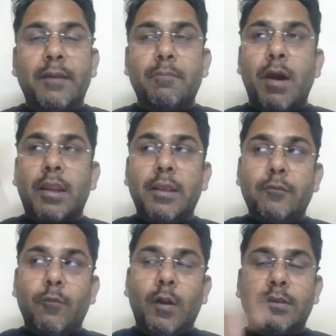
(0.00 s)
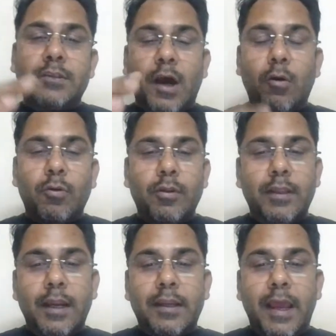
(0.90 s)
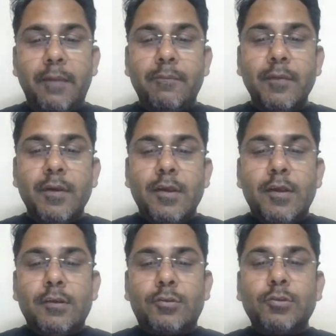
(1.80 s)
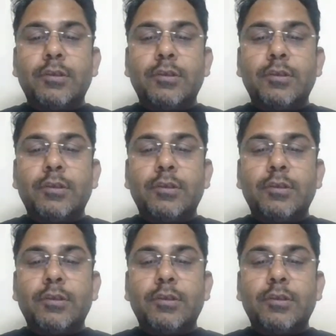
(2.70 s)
markets was down on that time. So